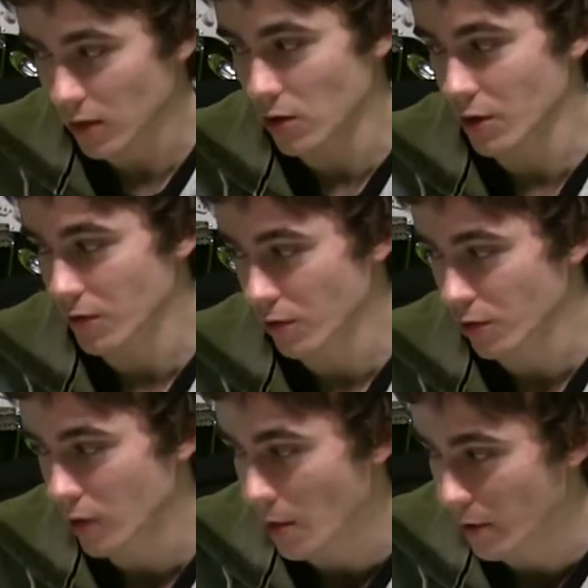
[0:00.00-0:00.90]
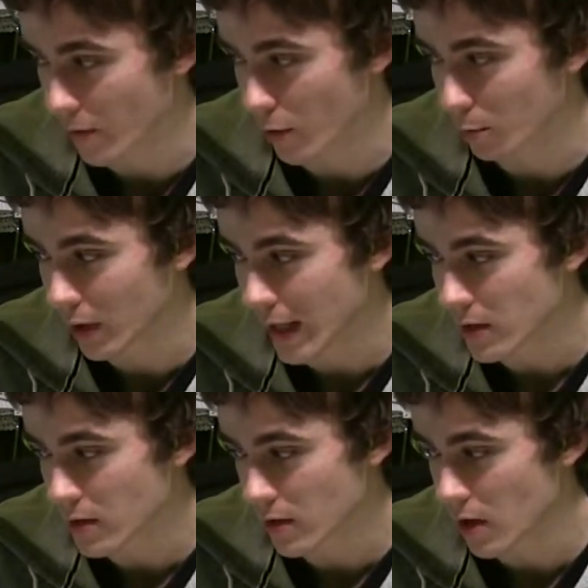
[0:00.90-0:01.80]
you can search your library for a
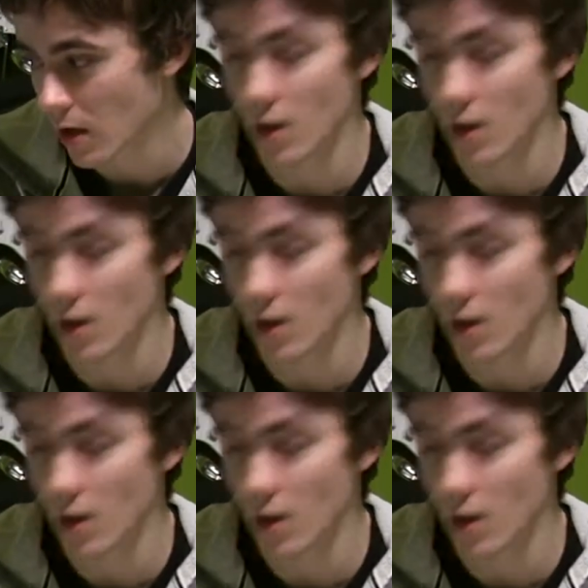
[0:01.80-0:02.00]
plains,